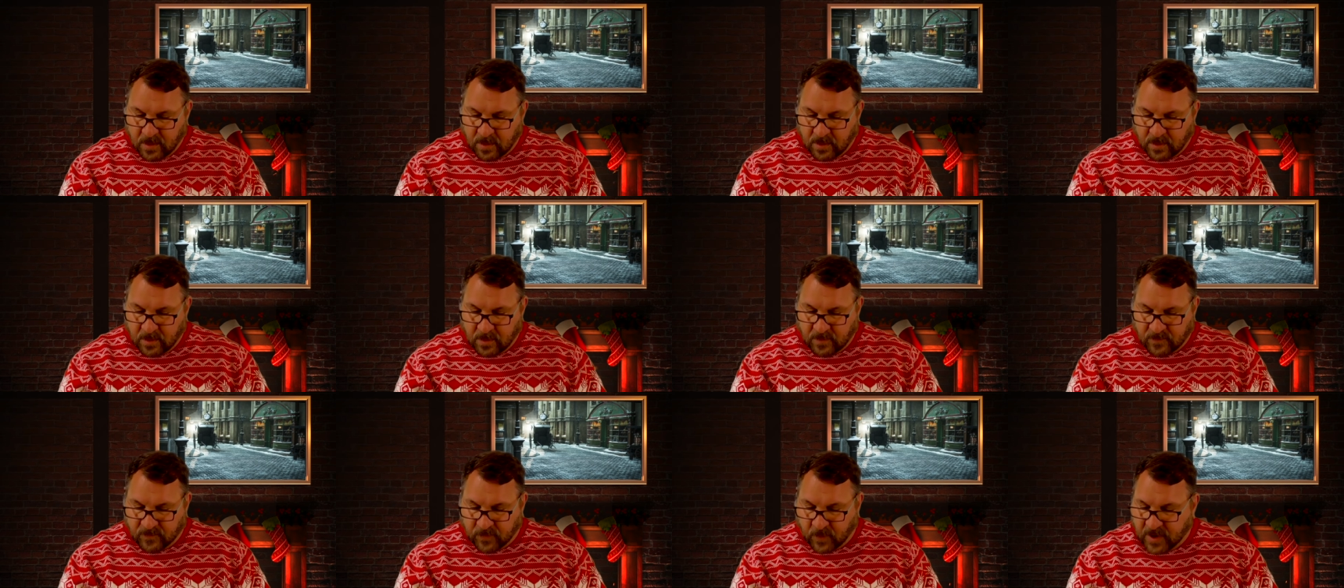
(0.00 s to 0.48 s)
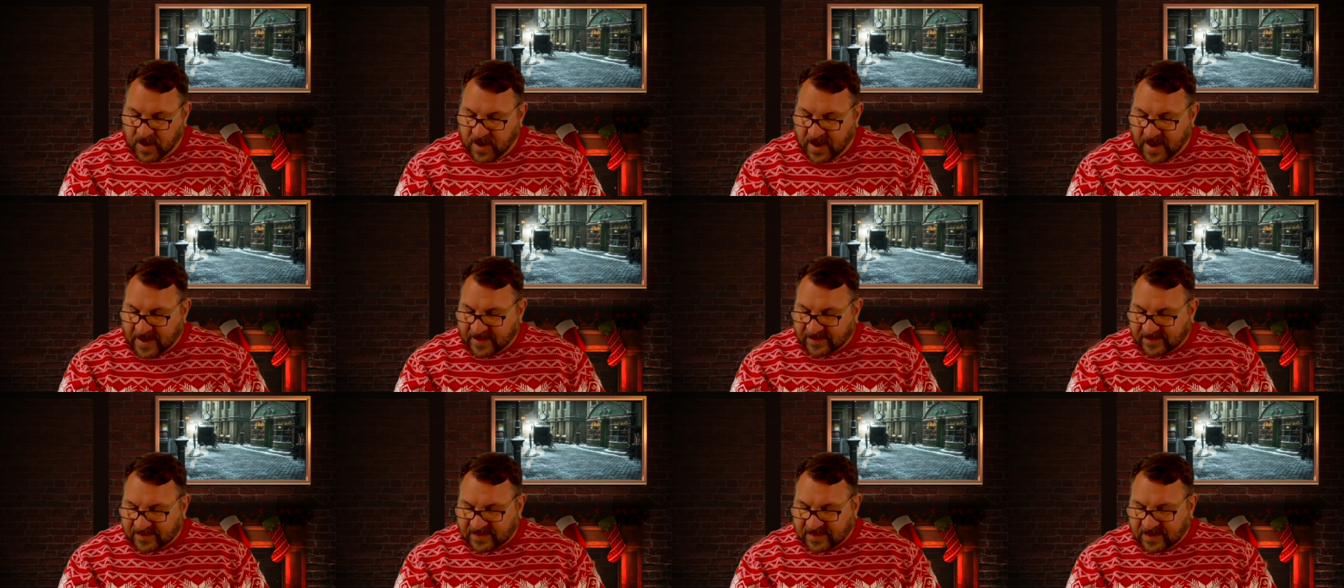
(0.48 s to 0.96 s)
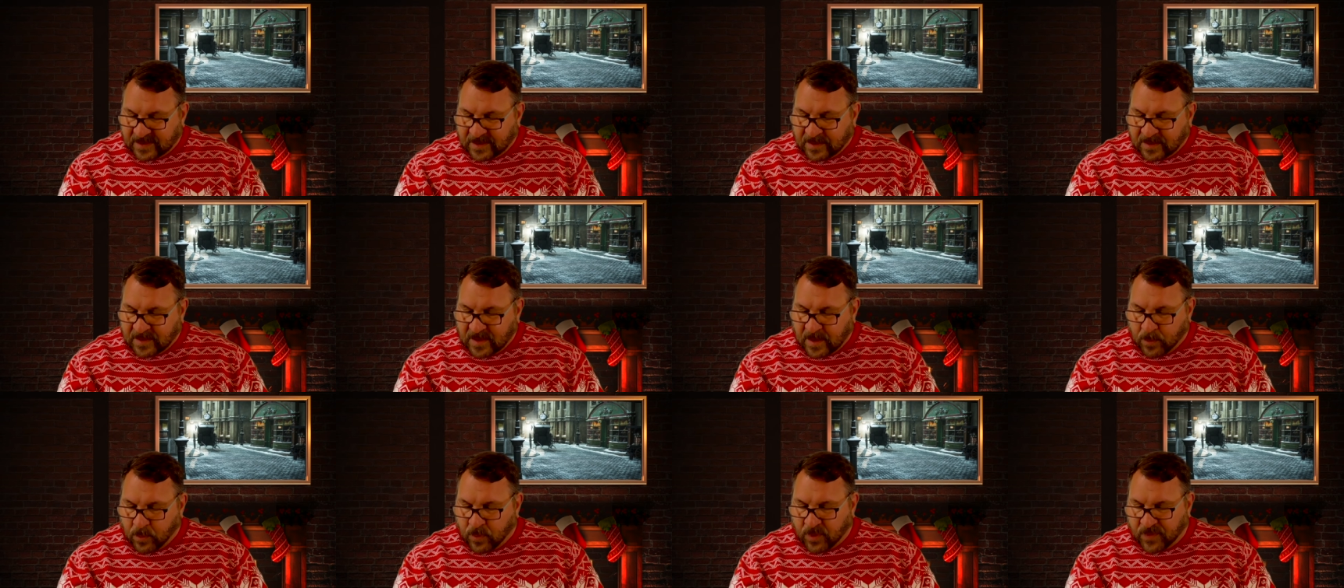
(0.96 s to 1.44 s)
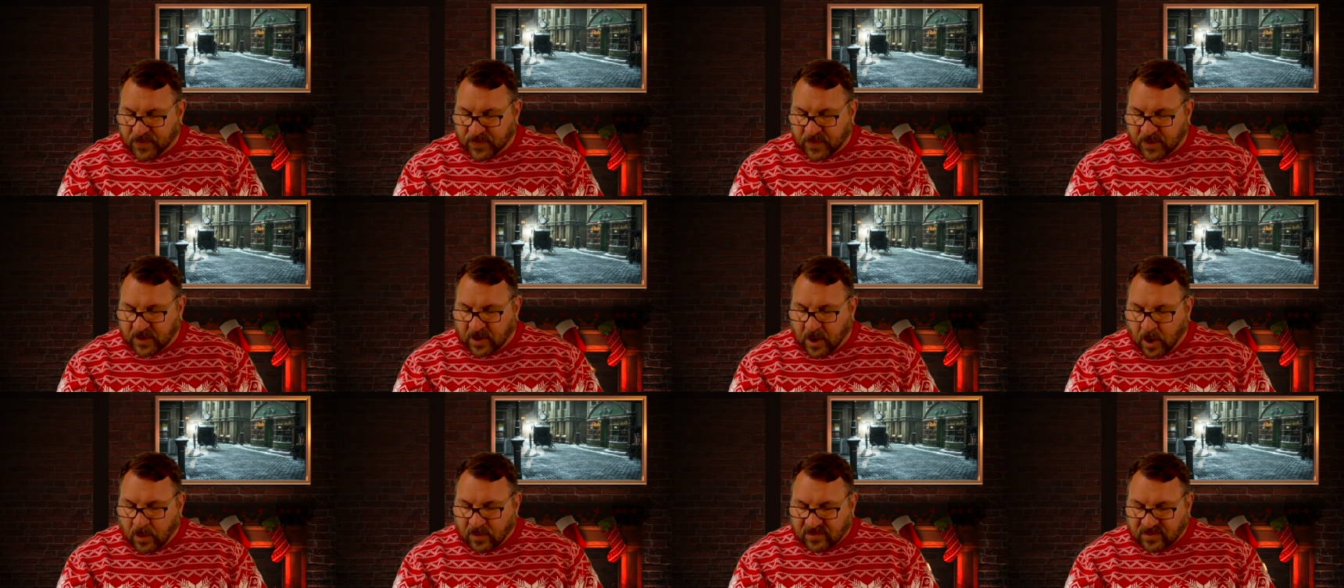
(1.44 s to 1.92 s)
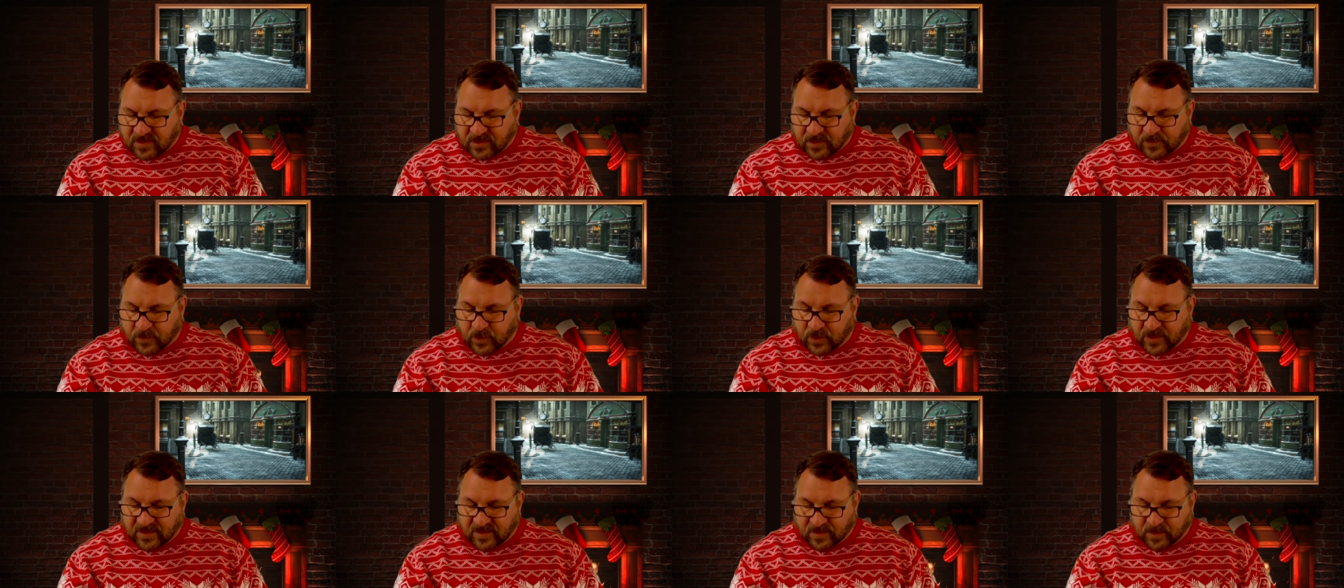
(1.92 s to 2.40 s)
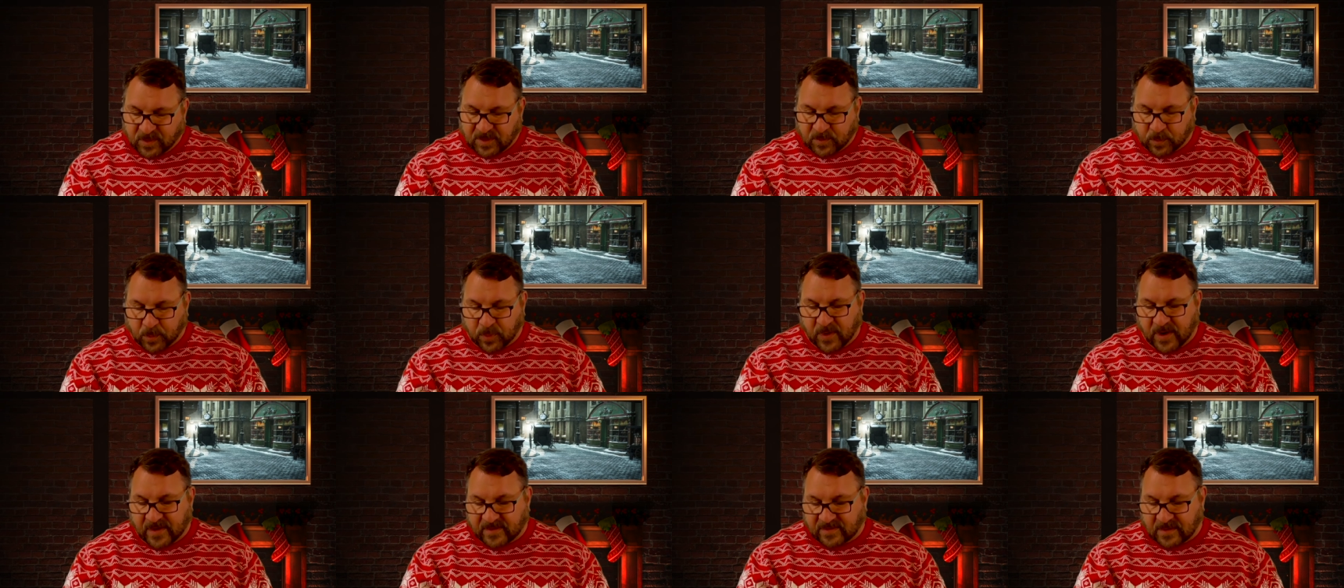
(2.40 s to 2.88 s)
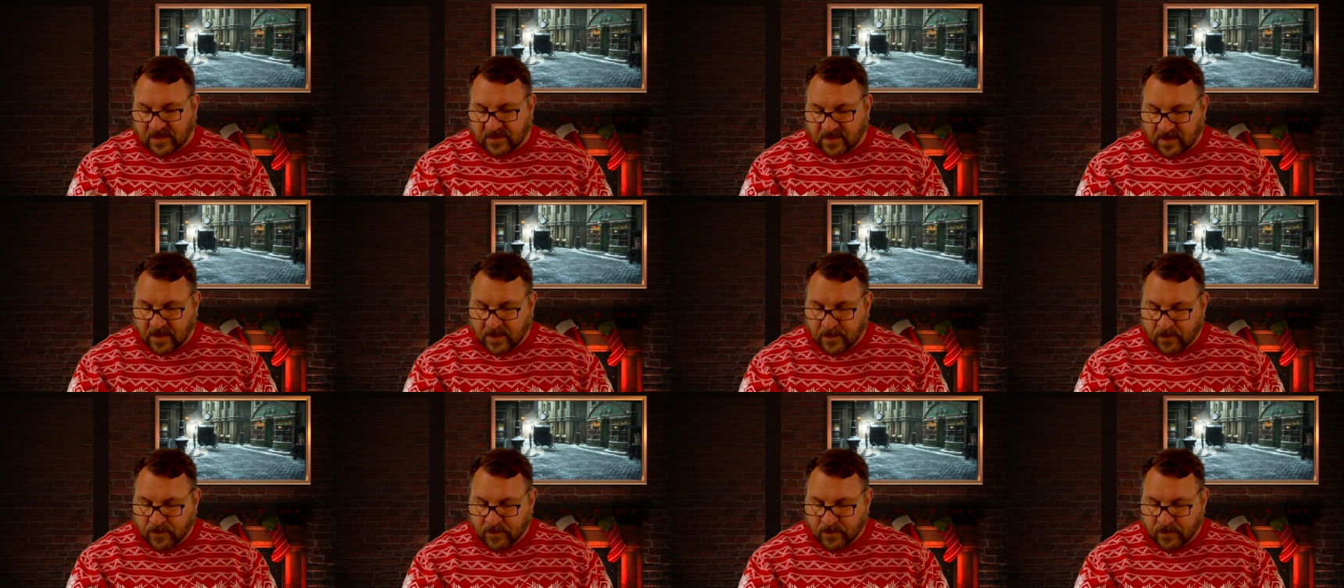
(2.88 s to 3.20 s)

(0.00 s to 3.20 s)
for he had seen them with the ghost of Christmas present,